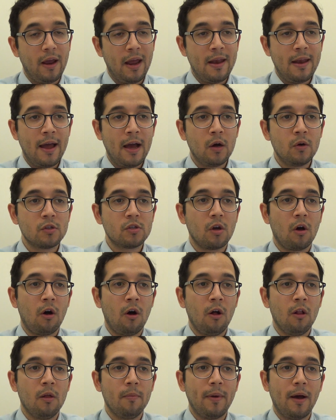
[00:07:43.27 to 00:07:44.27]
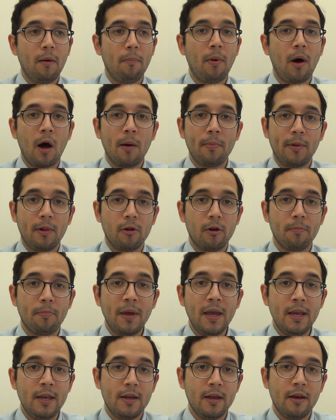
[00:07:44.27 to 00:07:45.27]
And now it's all about popular
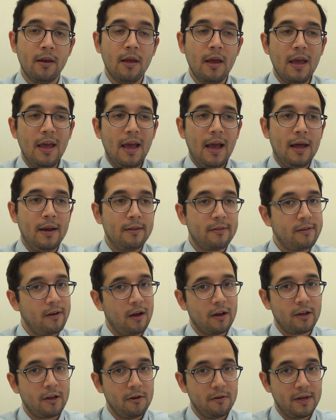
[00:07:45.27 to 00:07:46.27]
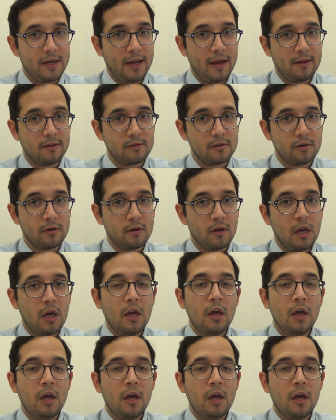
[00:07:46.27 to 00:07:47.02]
opinion, and it's not curing cancer.